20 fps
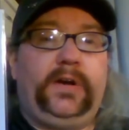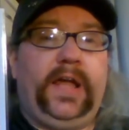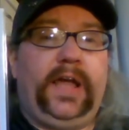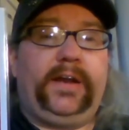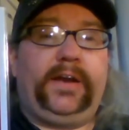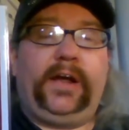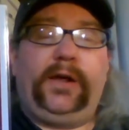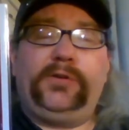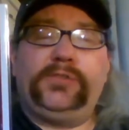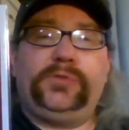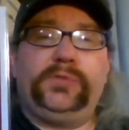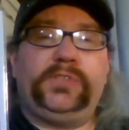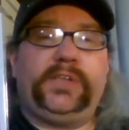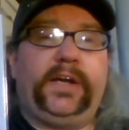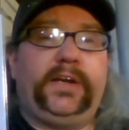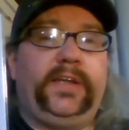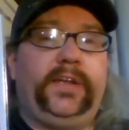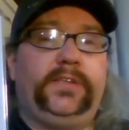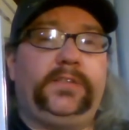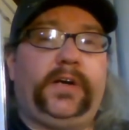And I also was
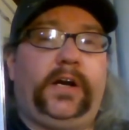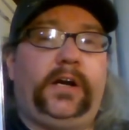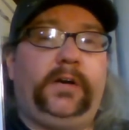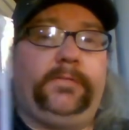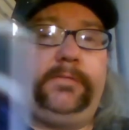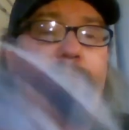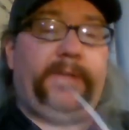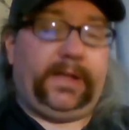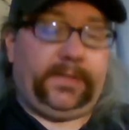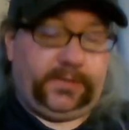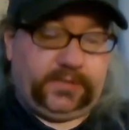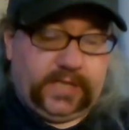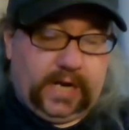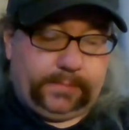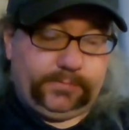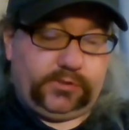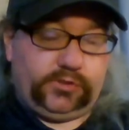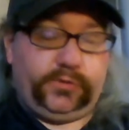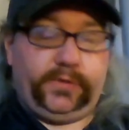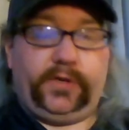kind of getting tired of the fact that
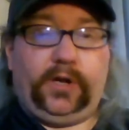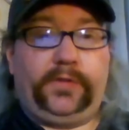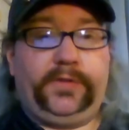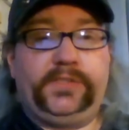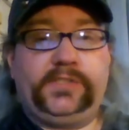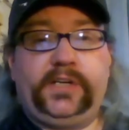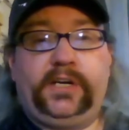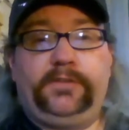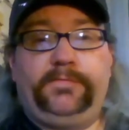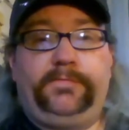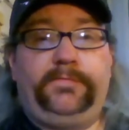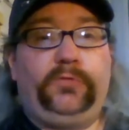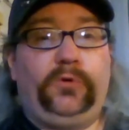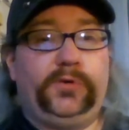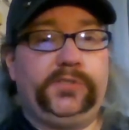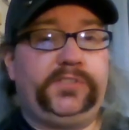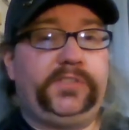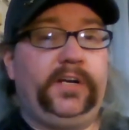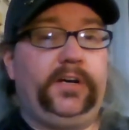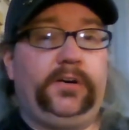Topps is doing all these kind of
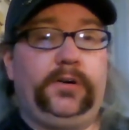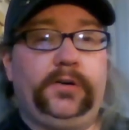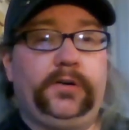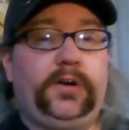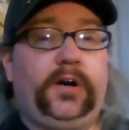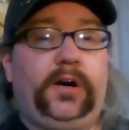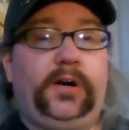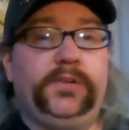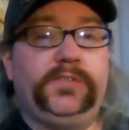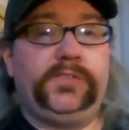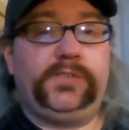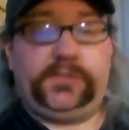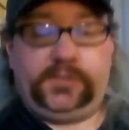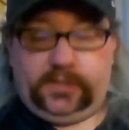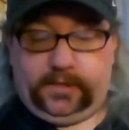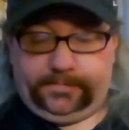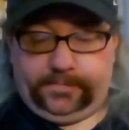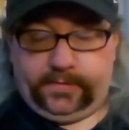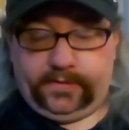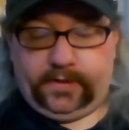forced error cards and
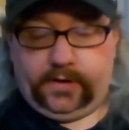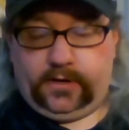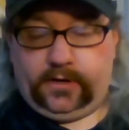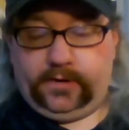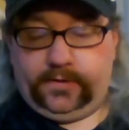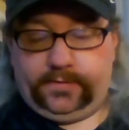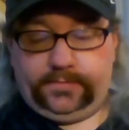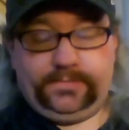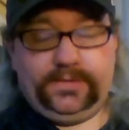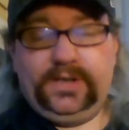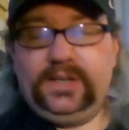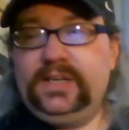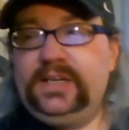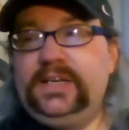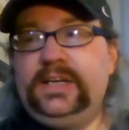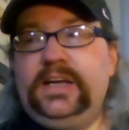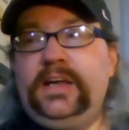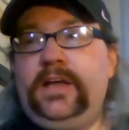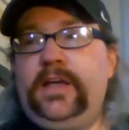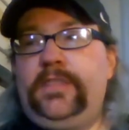stuff in there and
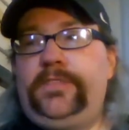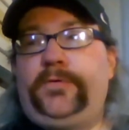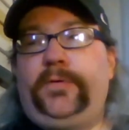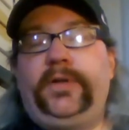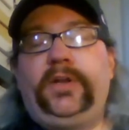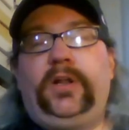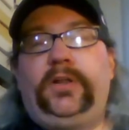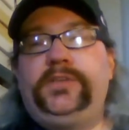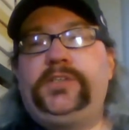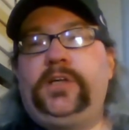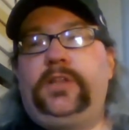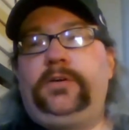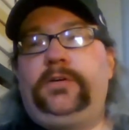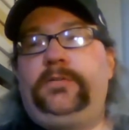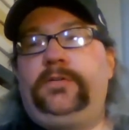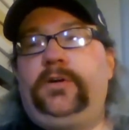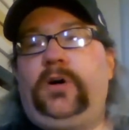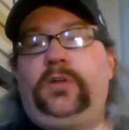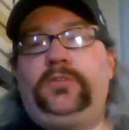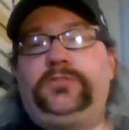throwing in all these
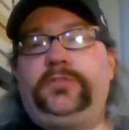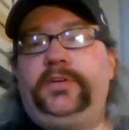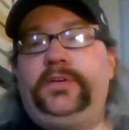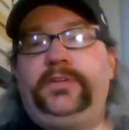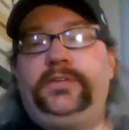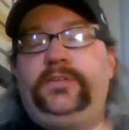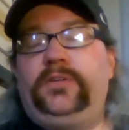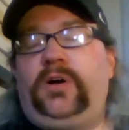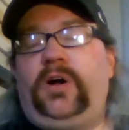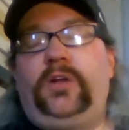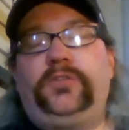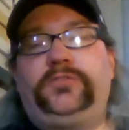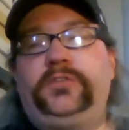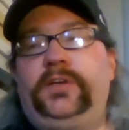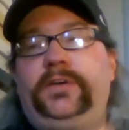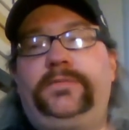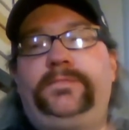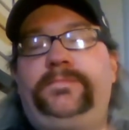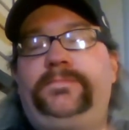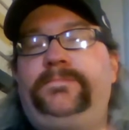other alternate
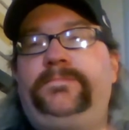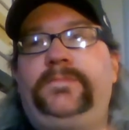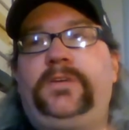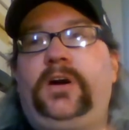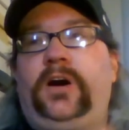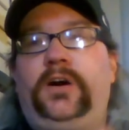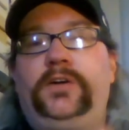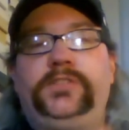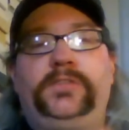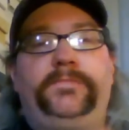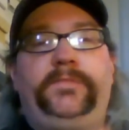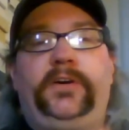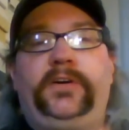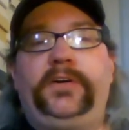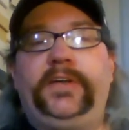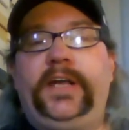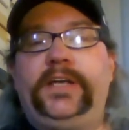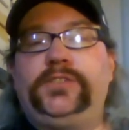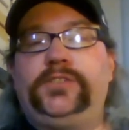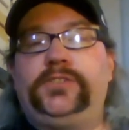alternate cards and
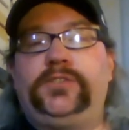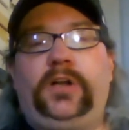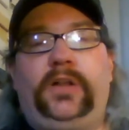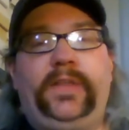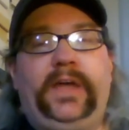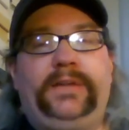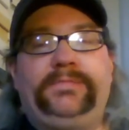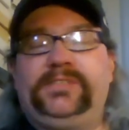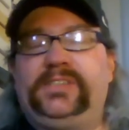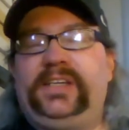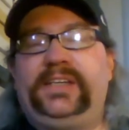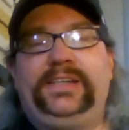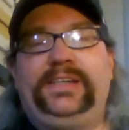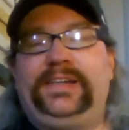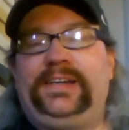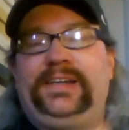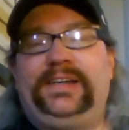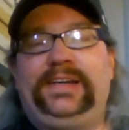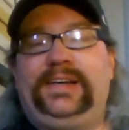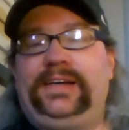variations and all that. I'm just like,
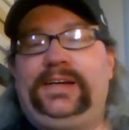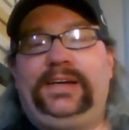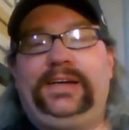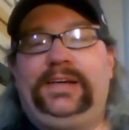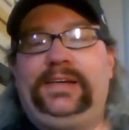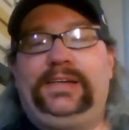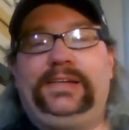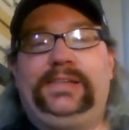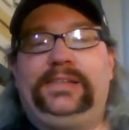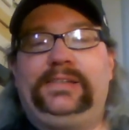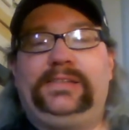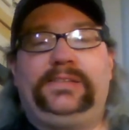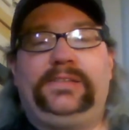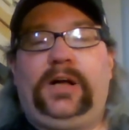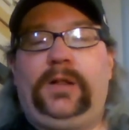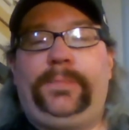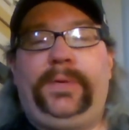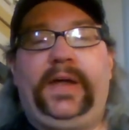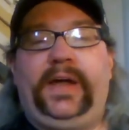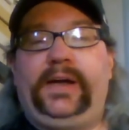uh,
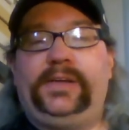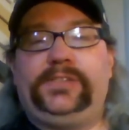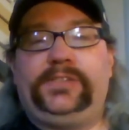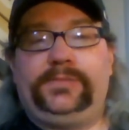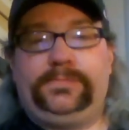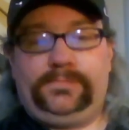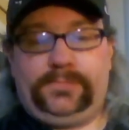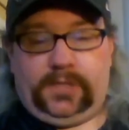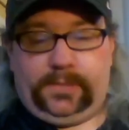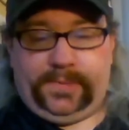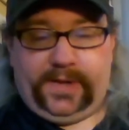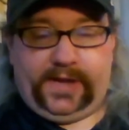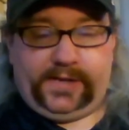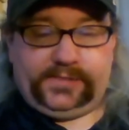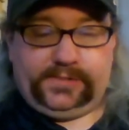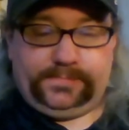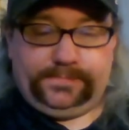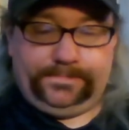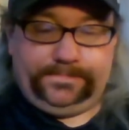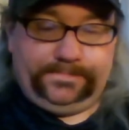I'll pass. I'll
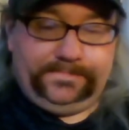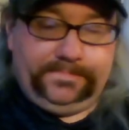pass.